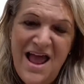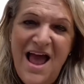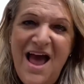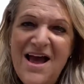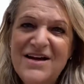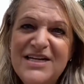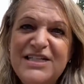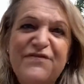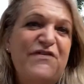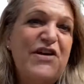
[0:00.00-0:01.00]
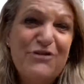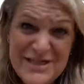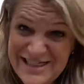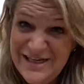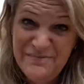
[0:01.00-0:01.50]
And it's very
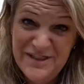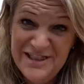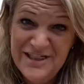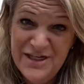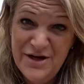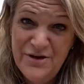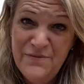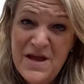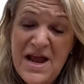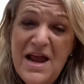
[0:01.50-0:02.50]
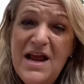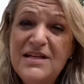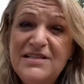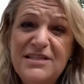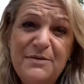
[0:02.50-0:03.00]
simple to do. It
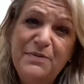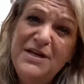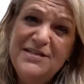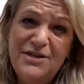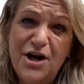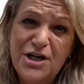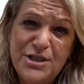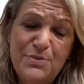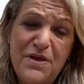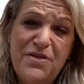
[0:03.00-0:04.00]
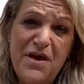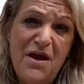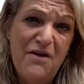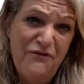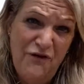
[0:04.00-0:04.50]
simply starts with a
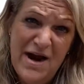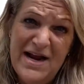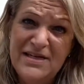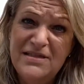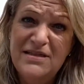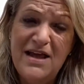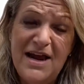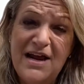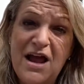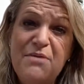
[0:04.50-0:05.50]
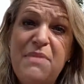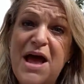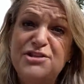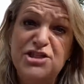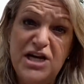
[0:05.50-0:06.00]
phrase like
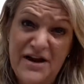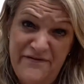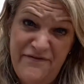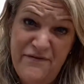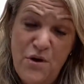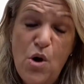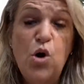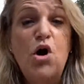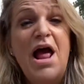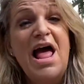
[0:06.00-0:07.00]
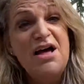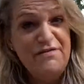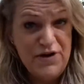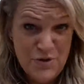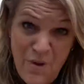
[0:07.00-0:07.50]
imagine if, or have
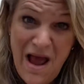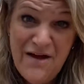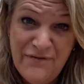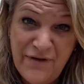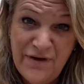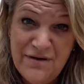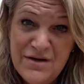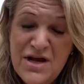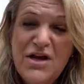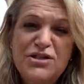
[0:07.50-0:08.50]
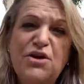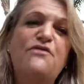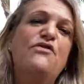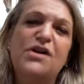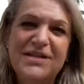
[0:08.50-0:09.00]
you ever. So
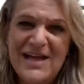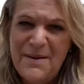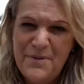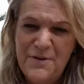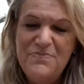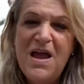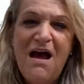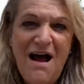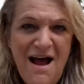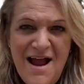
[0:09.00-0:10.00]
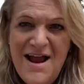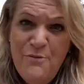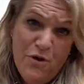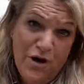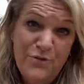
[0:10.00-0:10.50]
for example, I
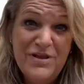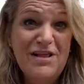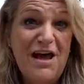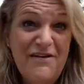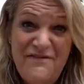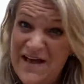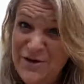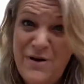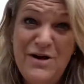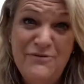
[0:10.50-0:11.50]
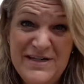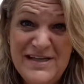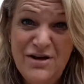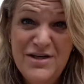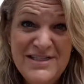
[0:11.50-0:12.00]
work with a lot of value-added
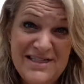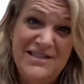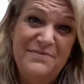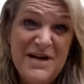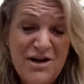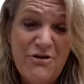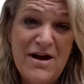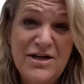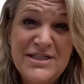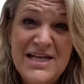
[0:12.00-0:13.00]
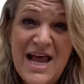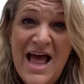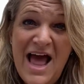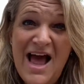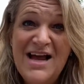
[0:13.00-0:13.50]
reseller and system integrators,
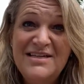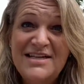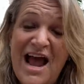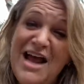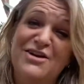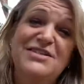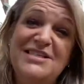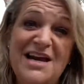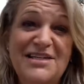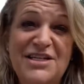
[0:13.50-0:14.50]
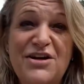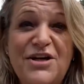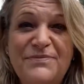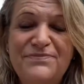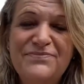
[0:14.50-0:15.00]
and I could say to you,